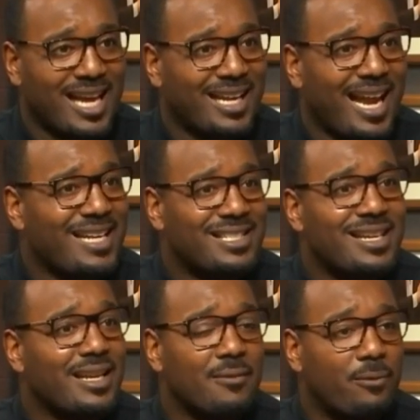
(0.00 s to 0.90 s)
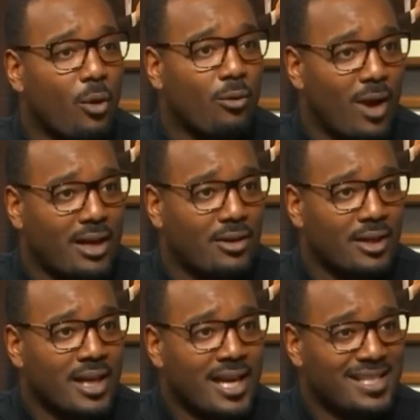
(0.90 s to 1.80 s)
he's got an 18-4
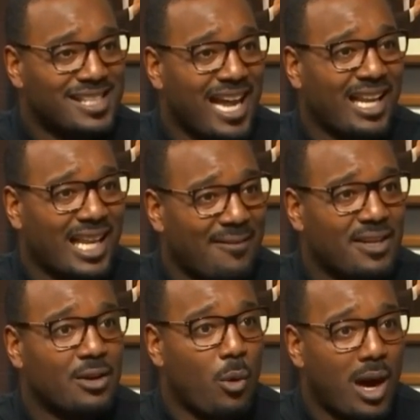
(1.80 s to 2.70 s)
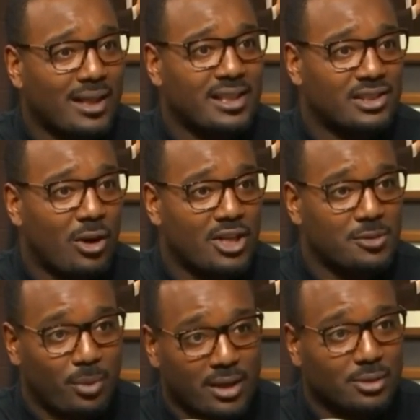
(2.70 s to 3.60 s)
record, and he's got 11 quality starts
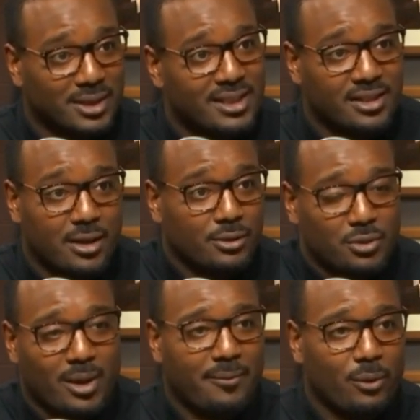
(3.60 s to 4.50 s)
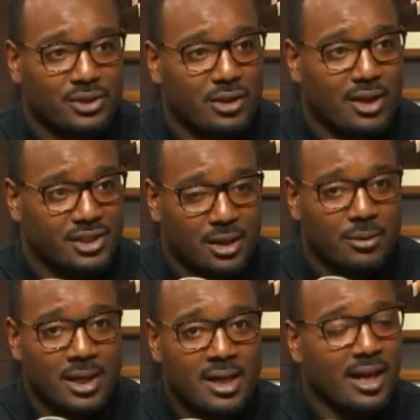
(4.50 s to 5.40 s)
sprinkled into those 24 starts.
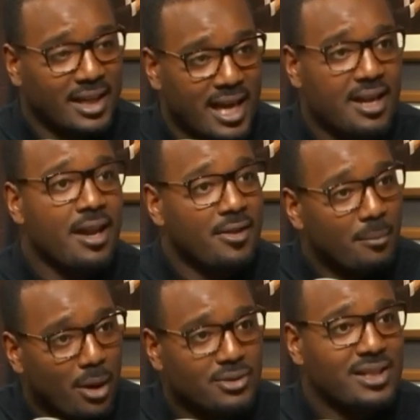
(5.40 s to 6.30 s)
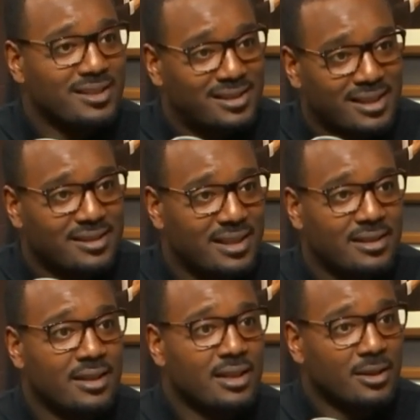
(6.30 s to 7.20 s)
So, again, the most
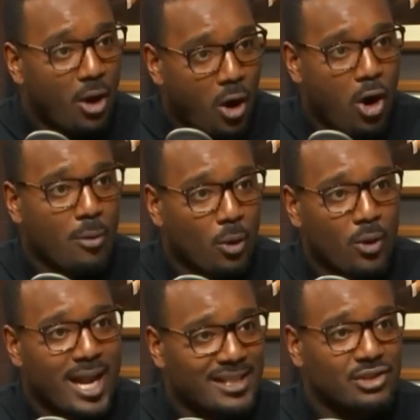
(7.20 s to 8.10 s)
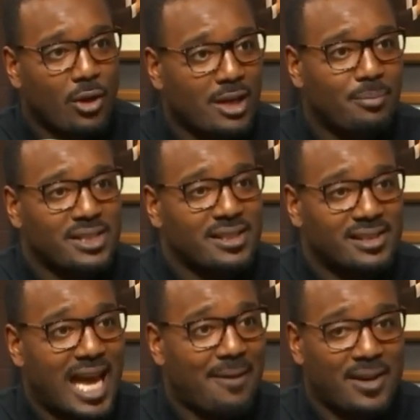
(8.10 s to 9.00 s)
consistent arm on that starting pitching
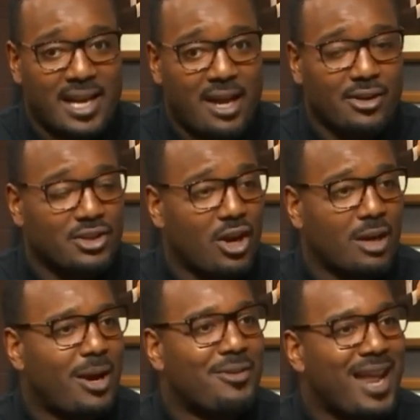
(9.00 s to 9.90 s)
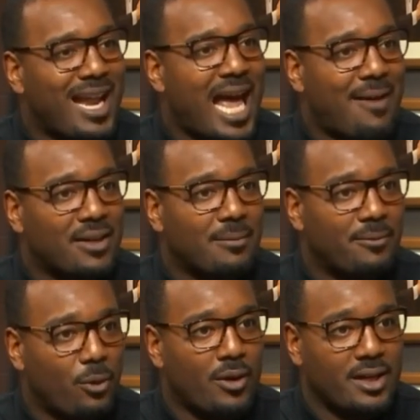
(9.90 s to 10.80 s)
staff, and now you're talking about not having him
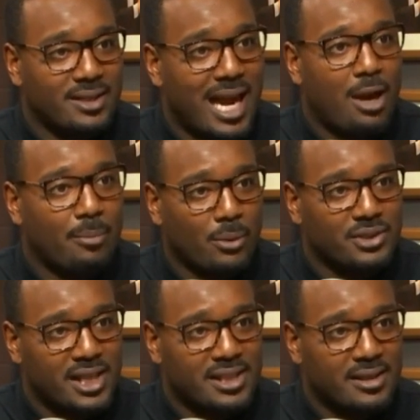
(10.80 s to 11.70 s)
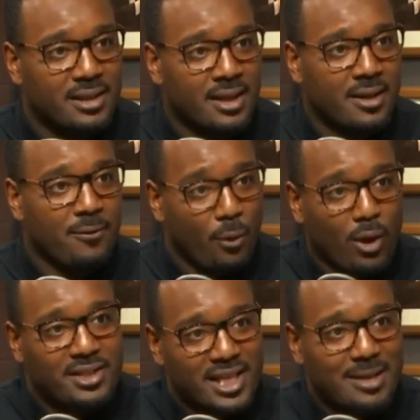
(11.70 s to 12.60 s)
for the entire postseason
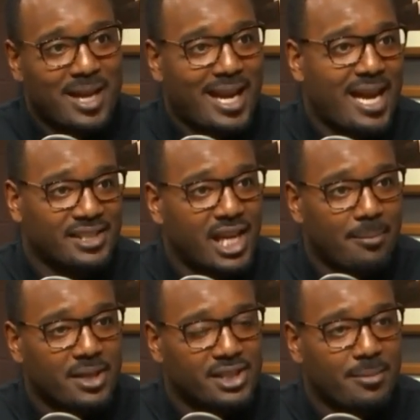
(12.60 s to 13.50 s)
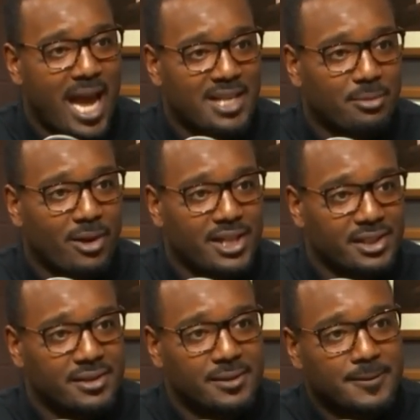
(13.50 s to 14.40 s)
for a team that has championship aspirations.